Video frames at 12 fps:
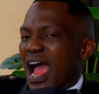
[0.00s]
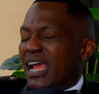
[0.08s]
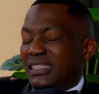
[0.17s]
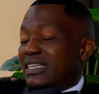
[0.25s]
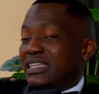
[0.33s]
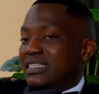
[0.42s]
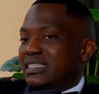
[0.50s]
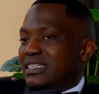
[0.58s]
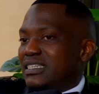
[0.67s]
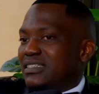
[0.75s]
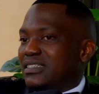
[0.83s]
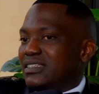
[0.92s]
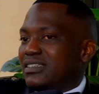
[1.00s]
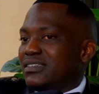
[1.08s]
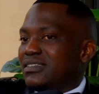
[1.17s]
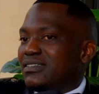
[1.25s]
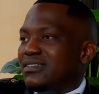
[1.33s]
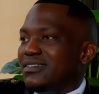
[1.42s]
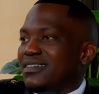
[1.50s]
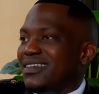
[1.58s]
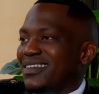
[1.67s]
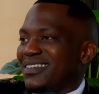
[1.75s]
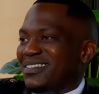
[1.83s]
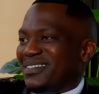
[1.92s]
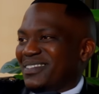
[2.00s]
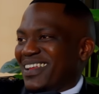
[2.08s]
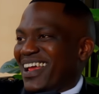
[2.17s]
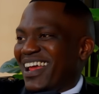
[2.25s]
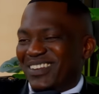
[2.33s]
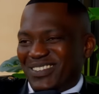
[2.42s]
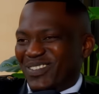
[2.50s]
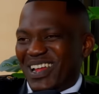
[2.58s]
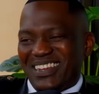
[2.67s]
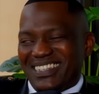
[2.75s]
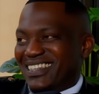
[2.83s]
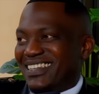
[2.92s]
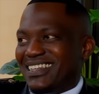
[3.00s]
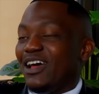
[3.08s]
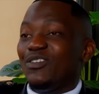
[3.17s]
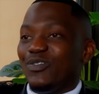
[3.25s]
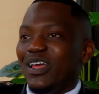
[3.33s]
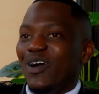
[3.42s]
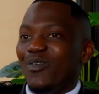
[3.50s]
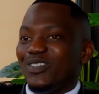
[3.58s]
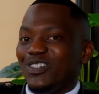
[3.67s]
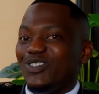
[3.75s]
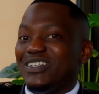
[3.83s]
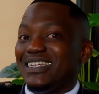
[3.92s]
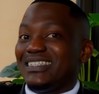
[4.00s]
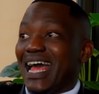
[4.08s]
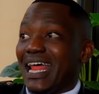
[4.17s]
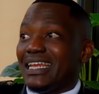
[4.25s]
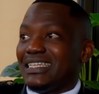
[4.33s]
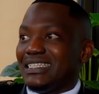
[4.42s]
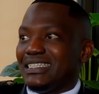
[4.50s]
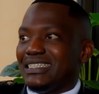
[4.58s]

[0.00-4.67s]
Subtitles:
I didn't need it. Okay. I was literally done.